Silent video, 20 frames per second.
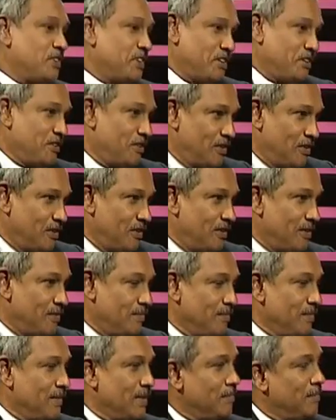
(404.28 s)
written law,
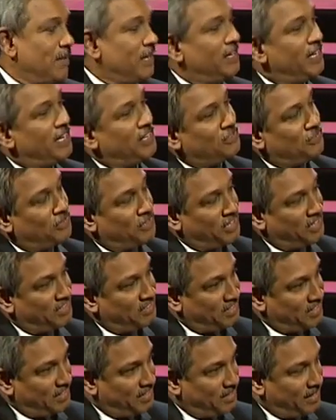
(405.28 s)
but there is no
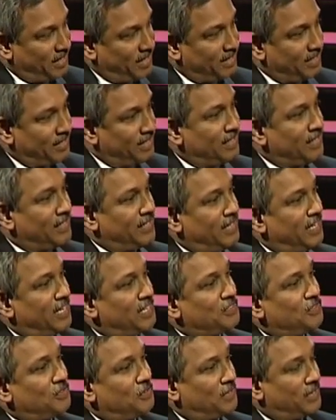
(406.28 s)
written contract, there
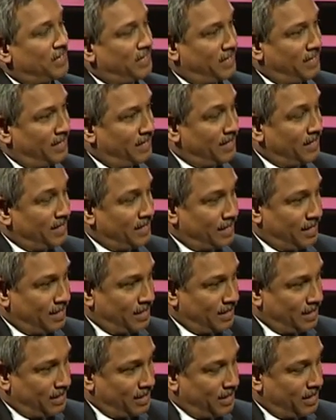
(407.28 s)
is no written
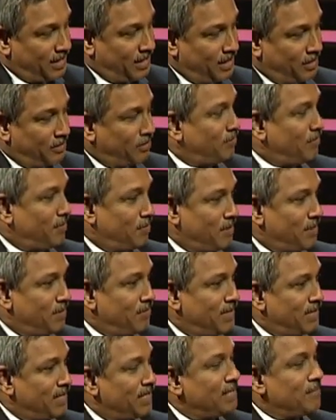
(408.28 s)
letter of
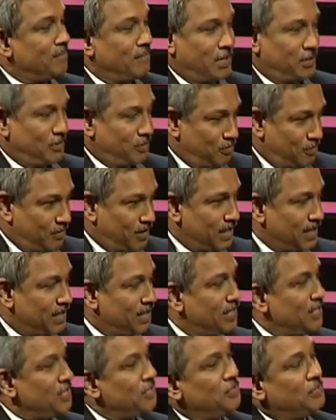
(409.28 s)
appointment, but you work,
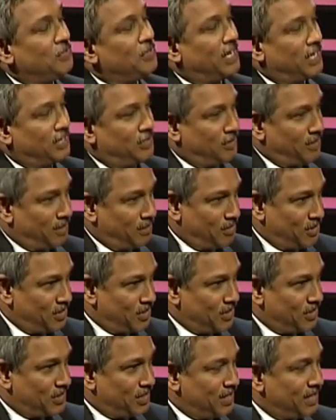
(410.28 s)
you get your
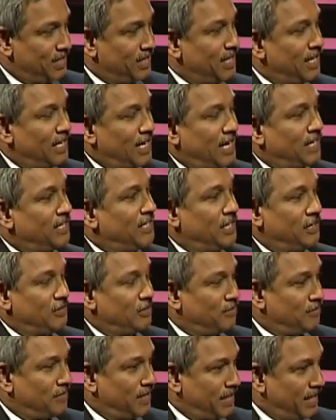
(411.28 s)
remuneration. At the end
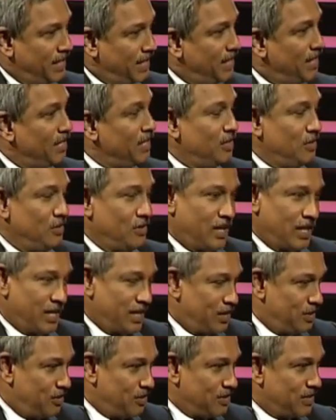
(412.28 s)
of the day, you are
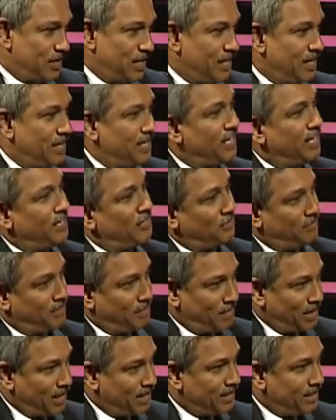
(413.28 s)
getting your salary, end of the
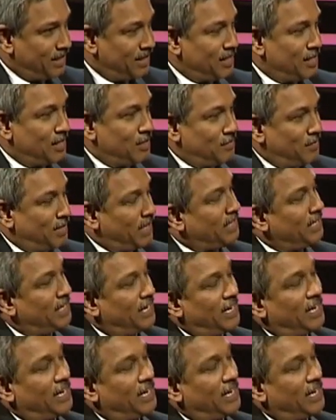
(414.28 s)
month, but